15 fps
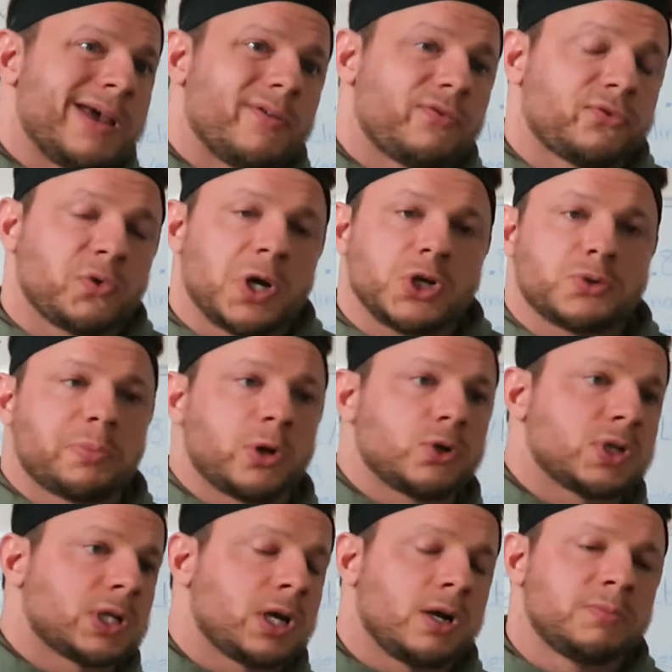Fresh
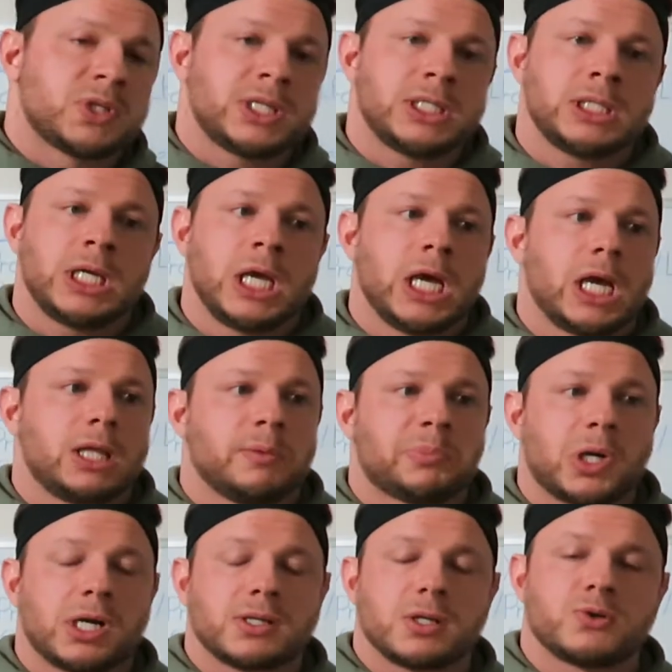person comes in and the
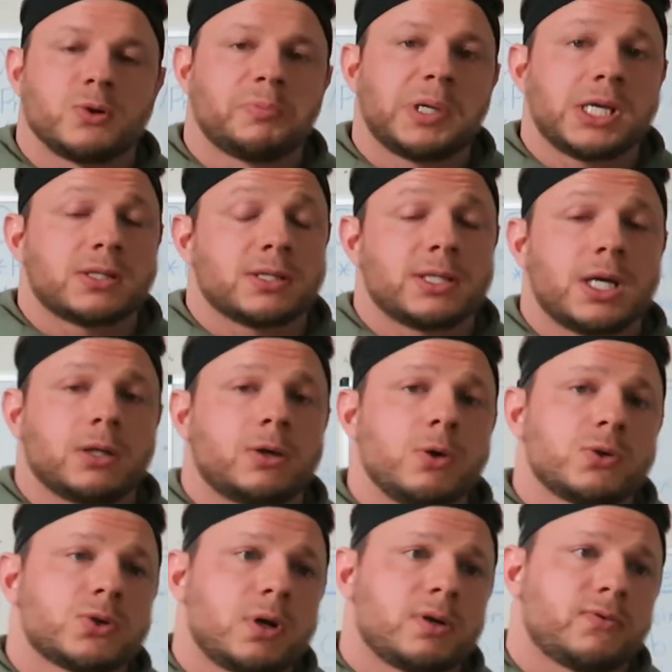process repeats, and that
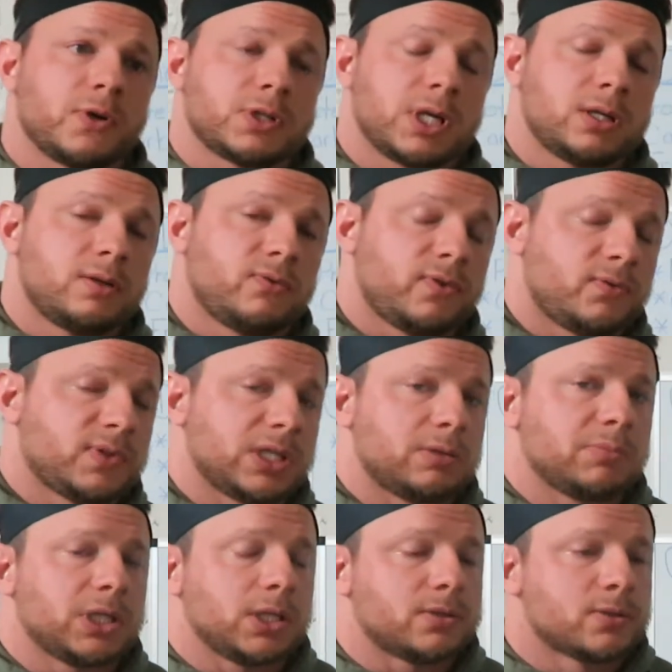goes on for 10 to 15
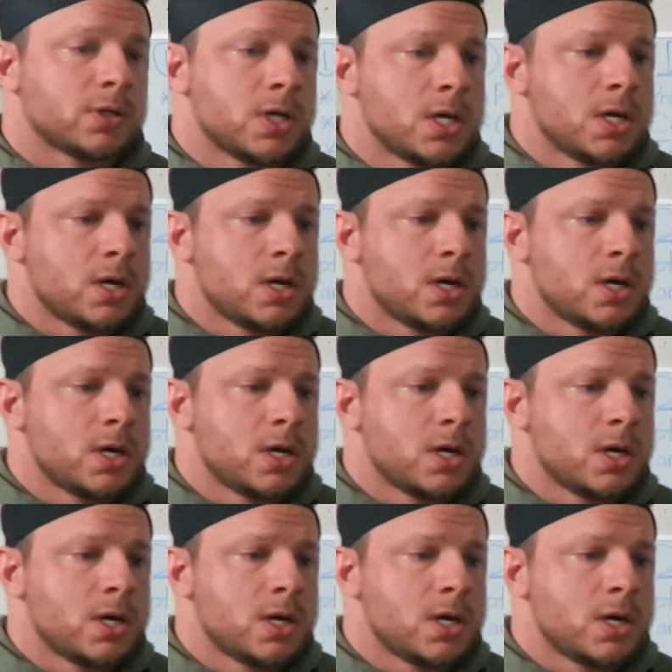minutes.